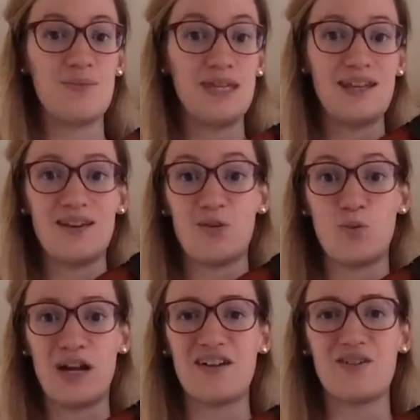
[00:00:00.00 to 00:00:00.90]
being
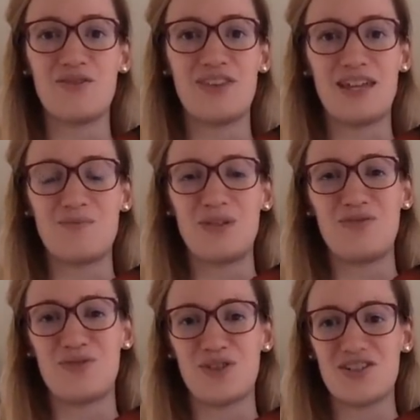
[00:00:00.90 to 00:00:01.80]
aware of that
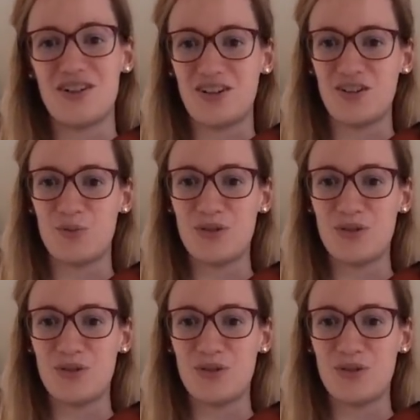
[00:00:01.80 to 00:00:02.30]
before starting your